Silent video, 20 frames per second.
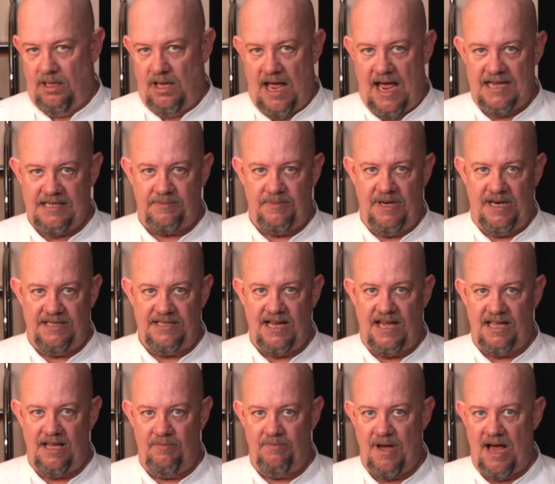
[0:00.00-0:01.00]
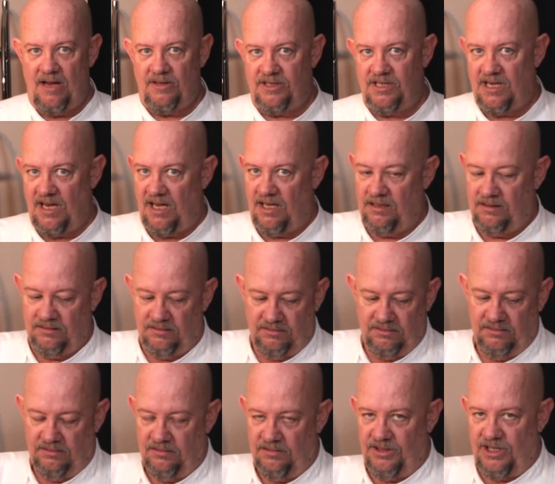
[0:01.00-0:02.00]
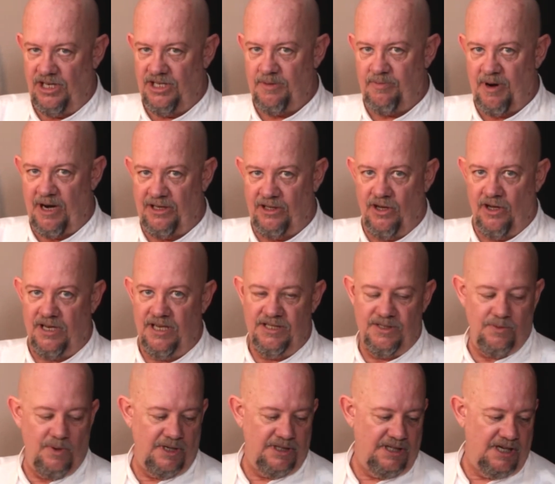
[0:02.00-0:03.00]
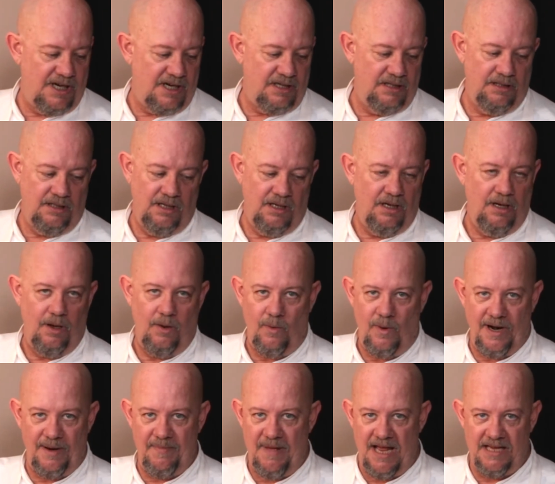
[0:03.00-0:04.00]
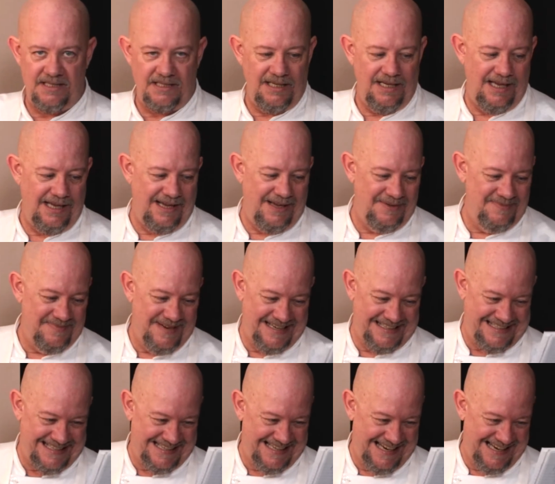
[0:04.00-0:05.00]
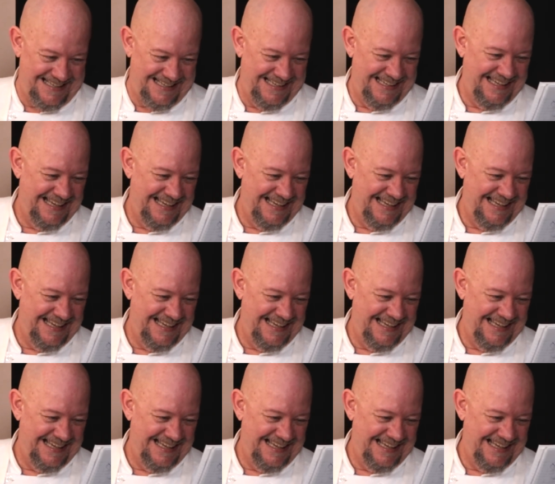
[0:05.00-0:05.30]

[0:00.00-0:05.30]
Asked me to tell you about gingerbread cookies one year. What a mess. Oh my God.